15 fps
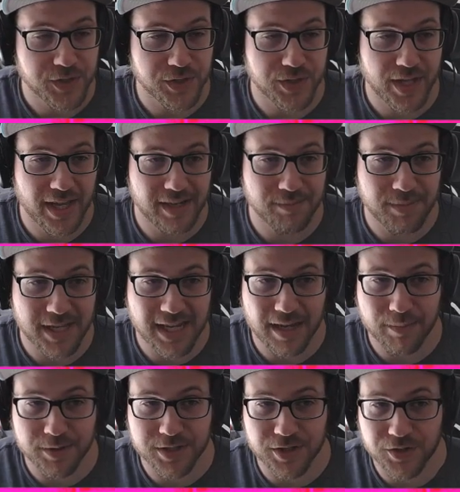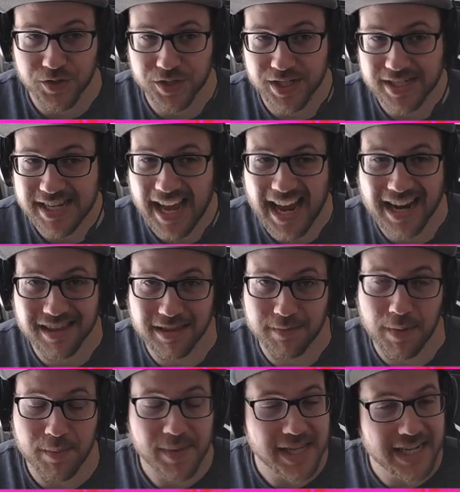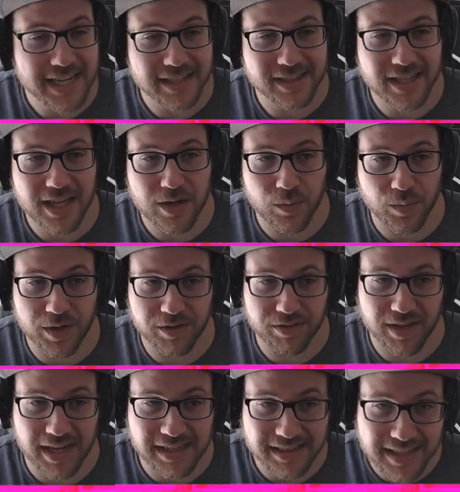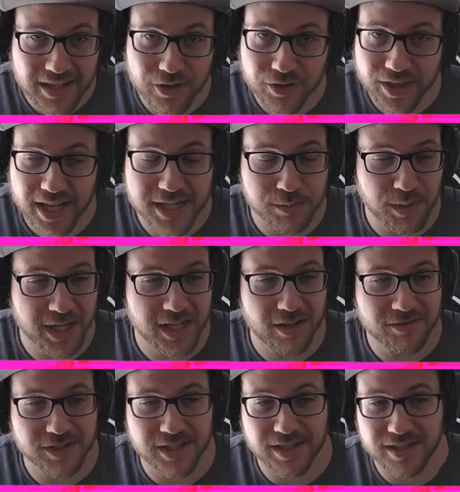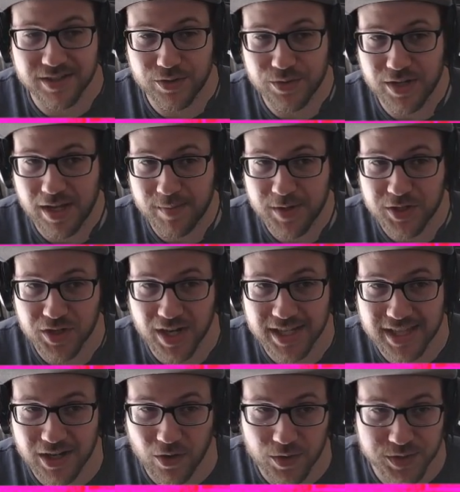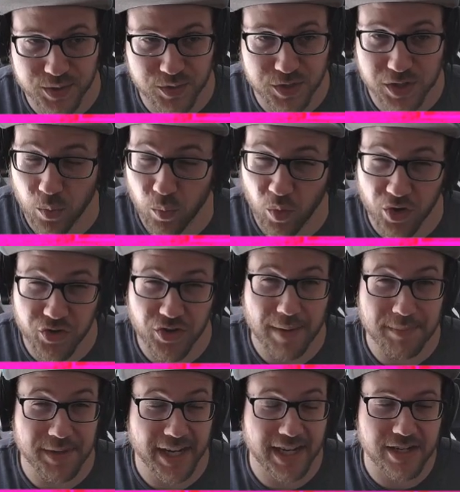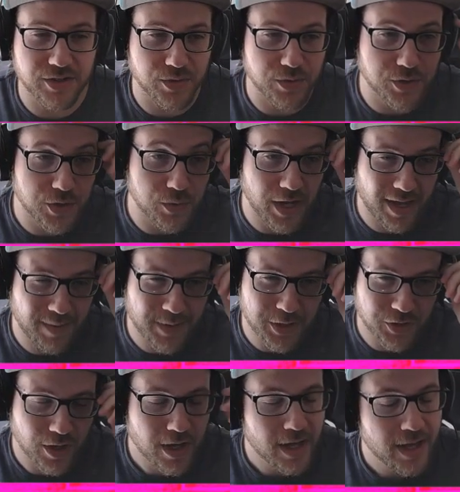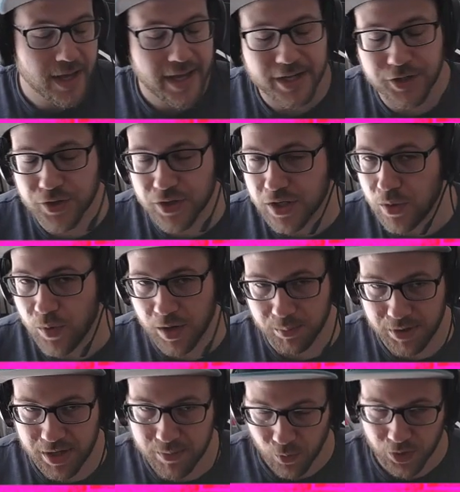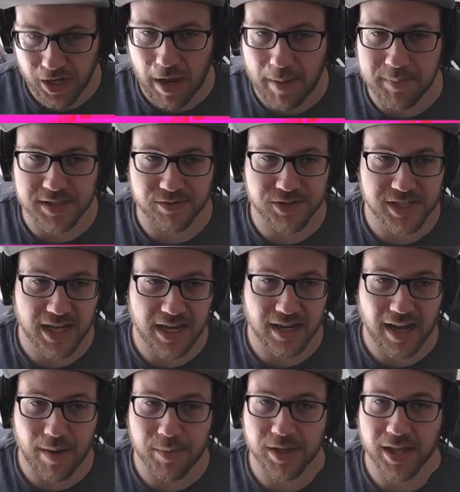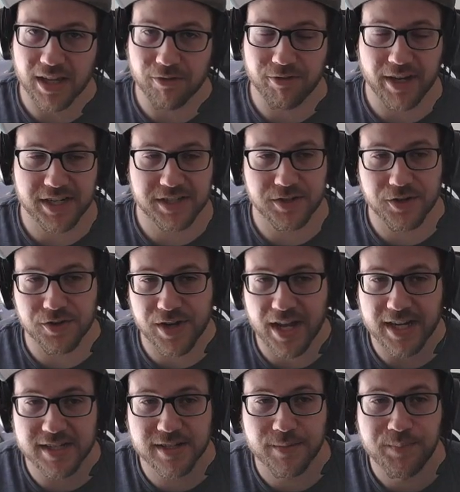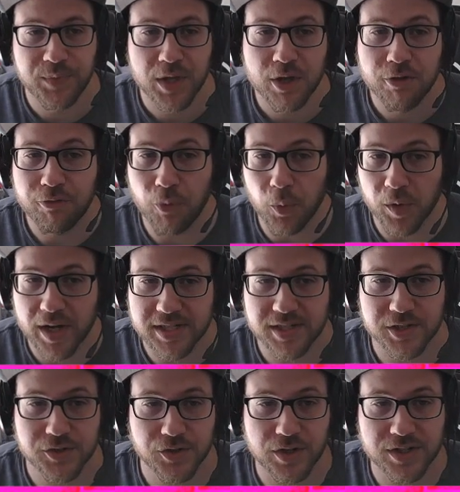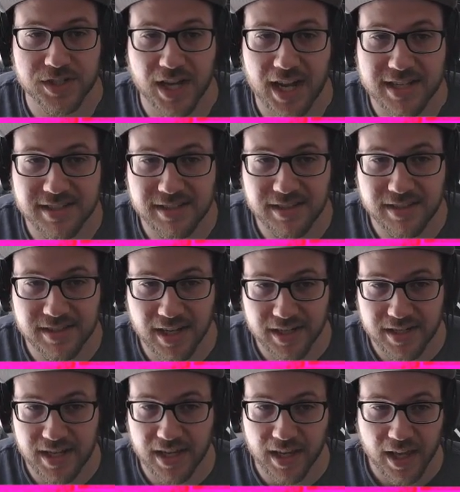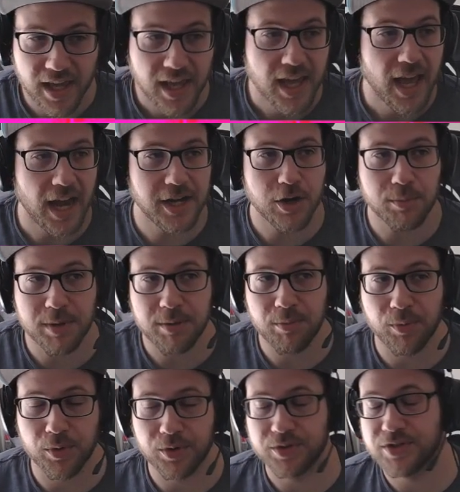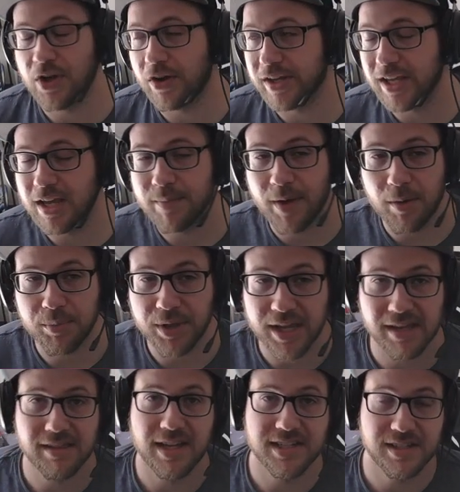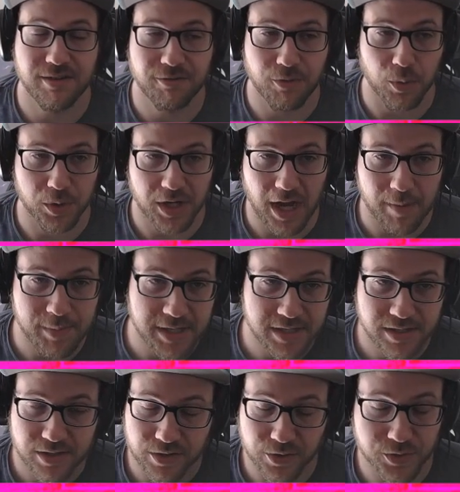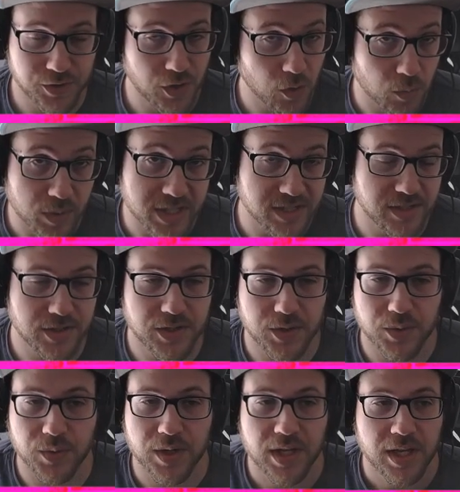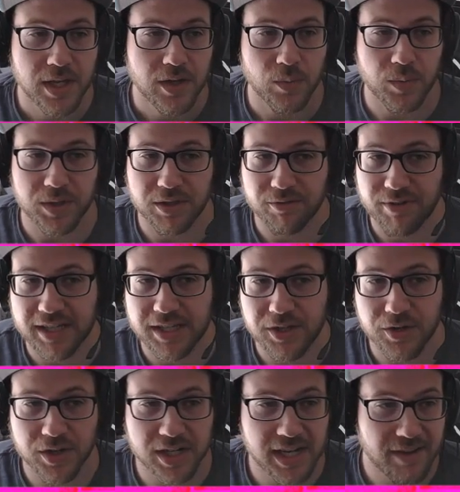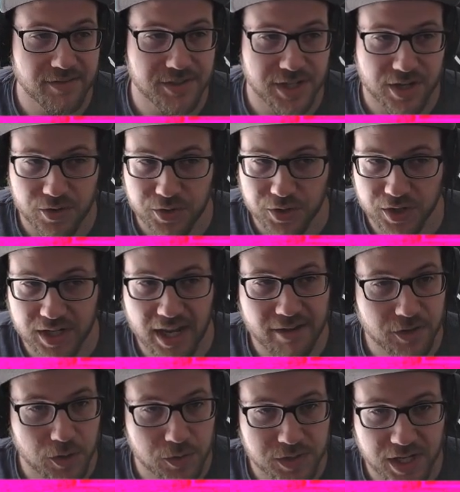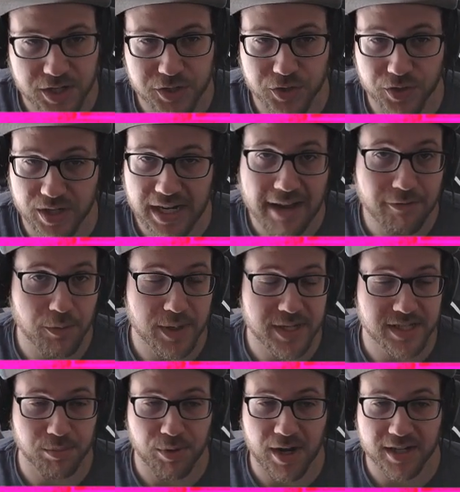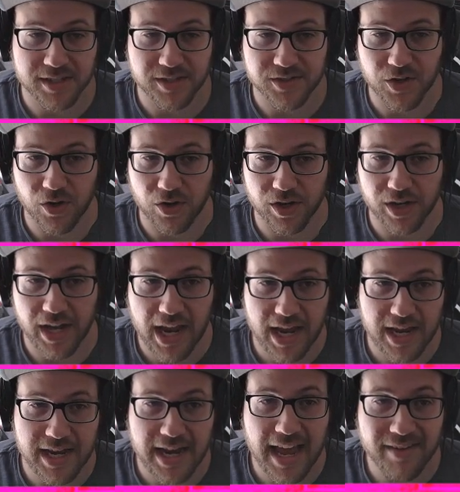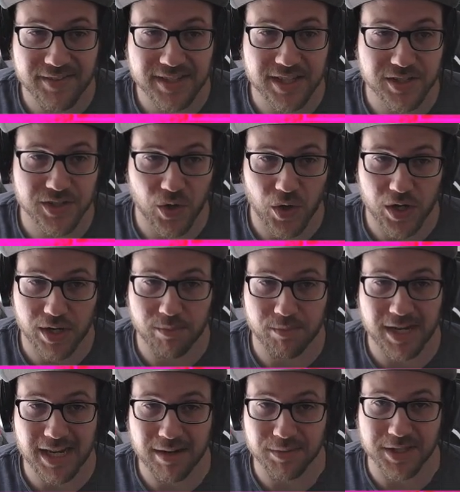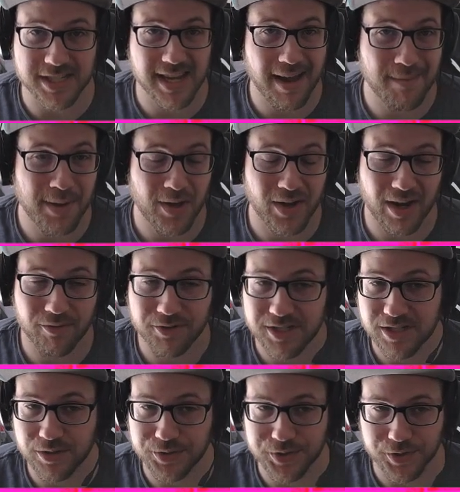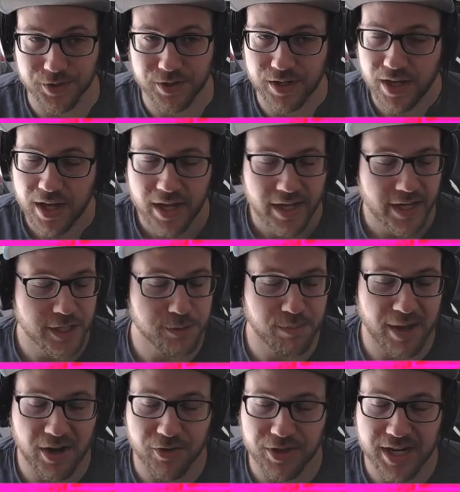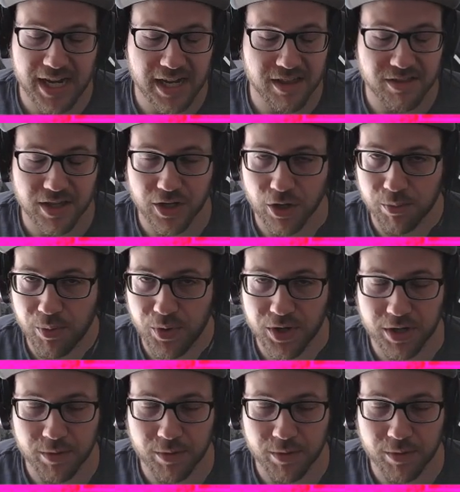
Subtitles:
and being able to just attack them immediately with a leader that's big enough to do damage, and then also just a 1-drop that can do 2 damage. You're going to want to play more copies of Saiyan Kaba-like effects in your decks. 4 SS Trunks God Sealing Technique. I know people are talking about playing less than 4 copies. There's no reason to. With the fact that you're going to have Zeno, you're going to have Gotenks, you're going to have ways to proc this card, and having this card and being able to tap out every single turn is better than anything your opponent could